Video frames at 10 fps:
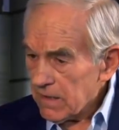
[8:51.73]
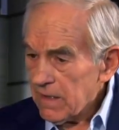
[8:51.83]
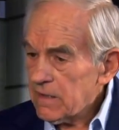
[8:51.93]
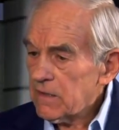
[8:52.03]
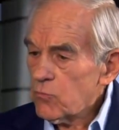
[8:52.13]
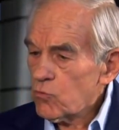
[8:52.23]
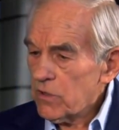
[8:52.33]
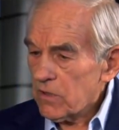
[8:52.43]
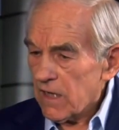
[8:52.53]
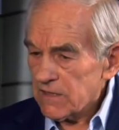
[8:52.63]
and they didn't
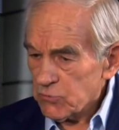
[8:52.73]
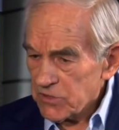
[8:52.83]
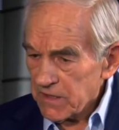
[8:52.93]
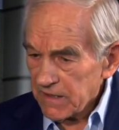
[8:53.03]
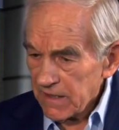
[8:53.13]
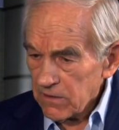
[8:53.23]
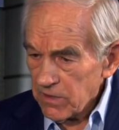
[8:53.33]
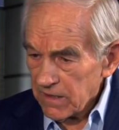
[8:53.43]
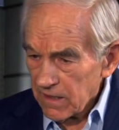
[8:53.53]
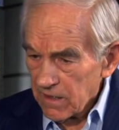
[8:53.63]
realize it was an
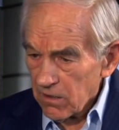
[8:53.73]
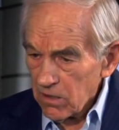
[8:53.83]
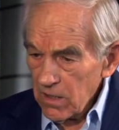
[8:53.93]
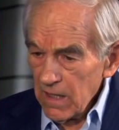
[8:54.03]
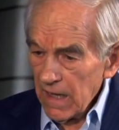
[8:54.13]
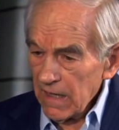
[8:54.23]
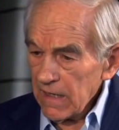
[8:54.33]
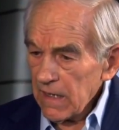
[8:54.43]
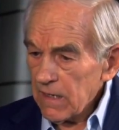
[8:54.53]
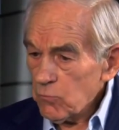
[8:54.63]
accounting error,
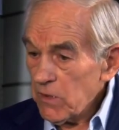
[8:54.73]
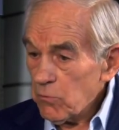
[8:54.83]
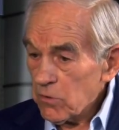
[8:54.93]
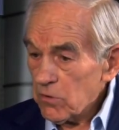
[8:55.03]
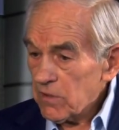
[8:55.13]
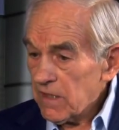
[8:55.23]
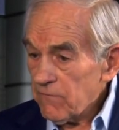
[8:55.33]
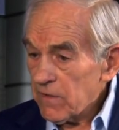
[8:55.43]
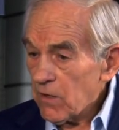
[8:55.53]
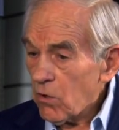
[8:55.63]
and we were
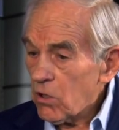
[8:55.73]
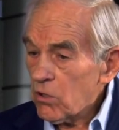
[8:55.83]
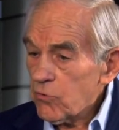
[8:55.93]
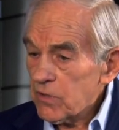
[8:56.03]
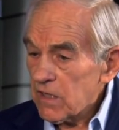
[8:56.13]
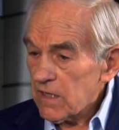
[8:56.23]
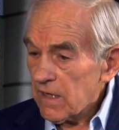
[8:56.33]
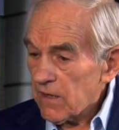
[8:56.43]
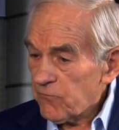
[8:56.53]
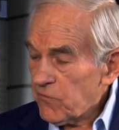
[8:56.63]
giving all
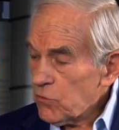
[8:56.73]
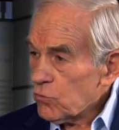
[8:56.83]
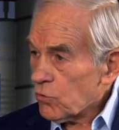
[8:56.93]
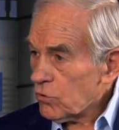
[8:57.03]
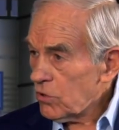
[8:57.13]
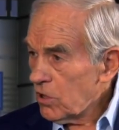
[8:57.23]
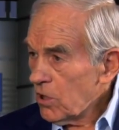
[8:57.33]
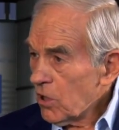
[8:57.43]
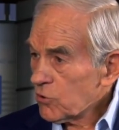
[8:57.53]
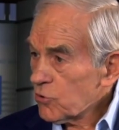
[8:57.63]
the fuel
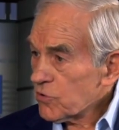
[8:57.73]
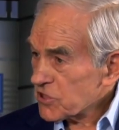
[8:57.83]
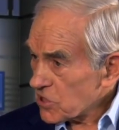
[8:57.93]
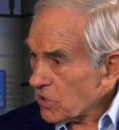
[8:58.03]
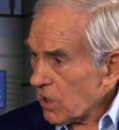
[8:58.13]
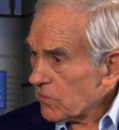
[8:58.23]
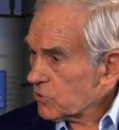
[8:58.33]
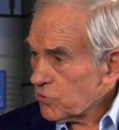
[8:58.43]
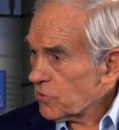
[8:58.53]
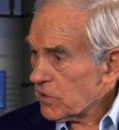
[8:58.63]
to the
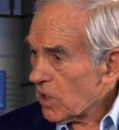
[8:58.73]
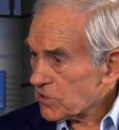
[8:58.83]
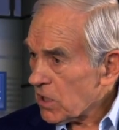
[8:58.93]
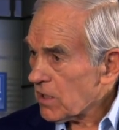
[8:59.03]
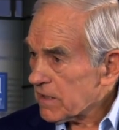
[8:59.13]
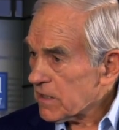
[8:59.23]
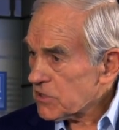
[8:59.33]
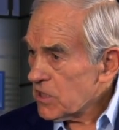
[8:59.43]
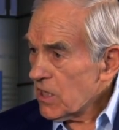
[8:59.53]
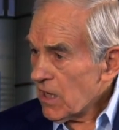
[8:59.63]

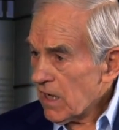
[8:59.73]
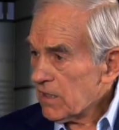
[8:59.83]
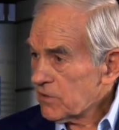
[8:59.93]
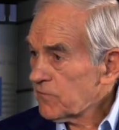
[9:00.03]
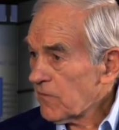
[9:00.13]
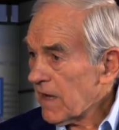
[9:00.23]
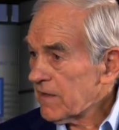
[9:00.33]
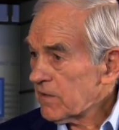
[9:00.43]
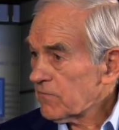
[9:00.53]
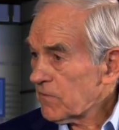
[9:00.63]
Saudis to fly
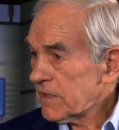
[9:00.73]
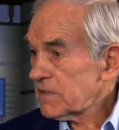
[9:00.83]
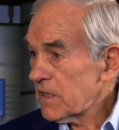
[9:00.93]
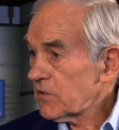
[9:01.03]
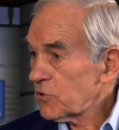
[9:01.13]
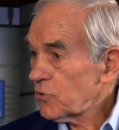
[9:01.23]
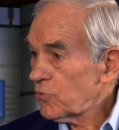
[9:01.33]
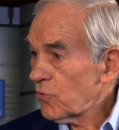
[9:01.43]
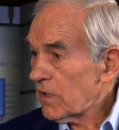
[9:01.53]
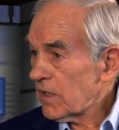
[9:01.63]
their flights
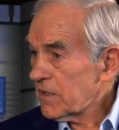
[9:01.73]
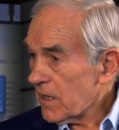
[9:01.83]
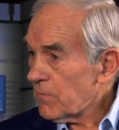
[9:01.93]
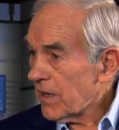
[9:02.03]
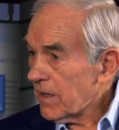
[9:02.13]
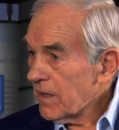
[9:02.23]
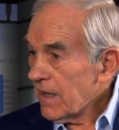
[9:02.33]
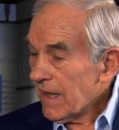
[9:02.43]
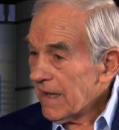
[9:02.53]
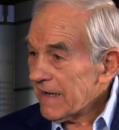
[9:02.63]
into Yemen,
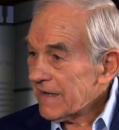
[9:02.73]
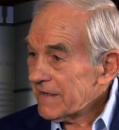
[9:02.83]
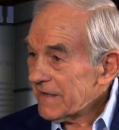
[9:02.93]
and